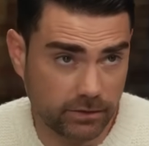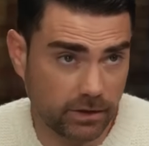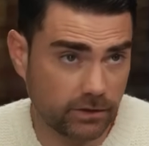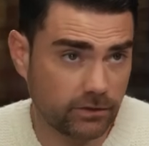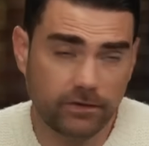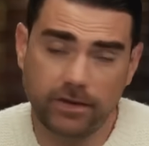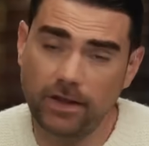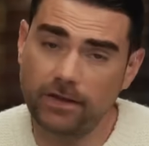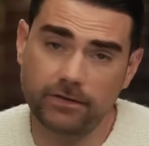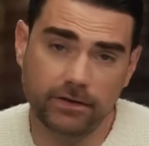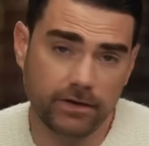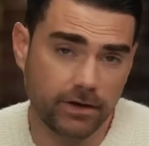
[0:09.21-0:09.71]
So I
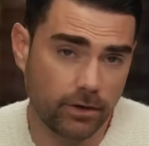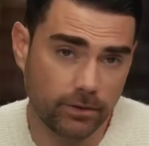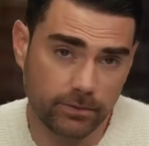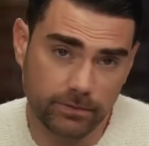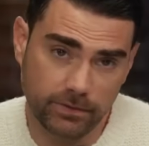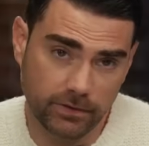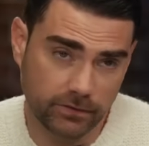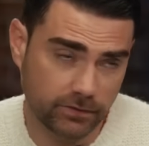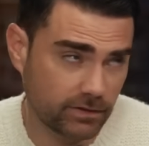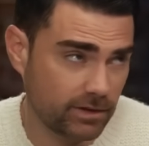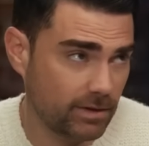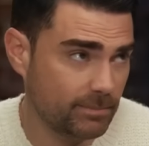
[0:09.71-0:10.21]
just had to note
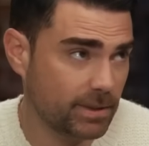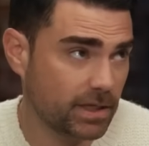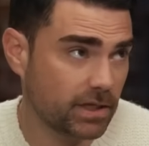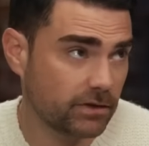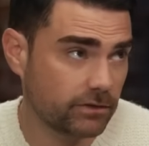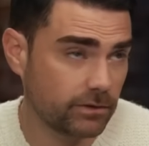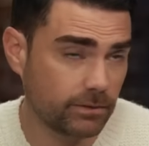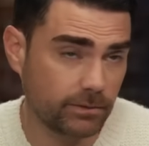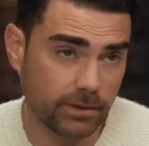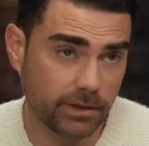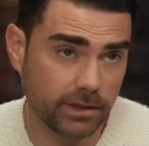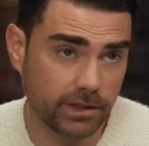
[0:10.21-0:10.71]
this clip
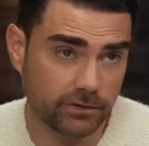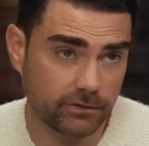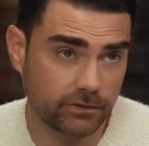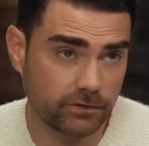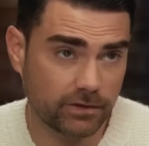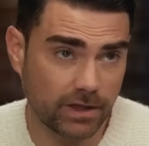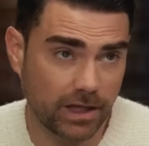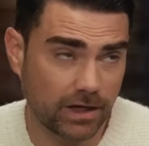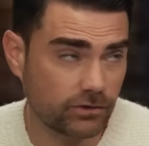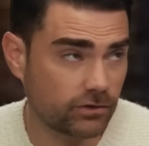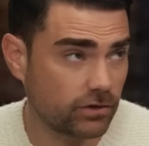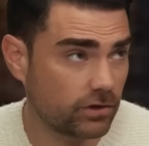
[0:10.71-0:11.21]
because it really is
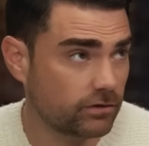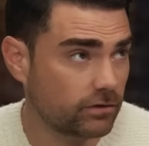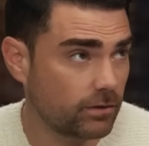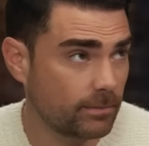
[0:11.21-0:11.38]
astonishing.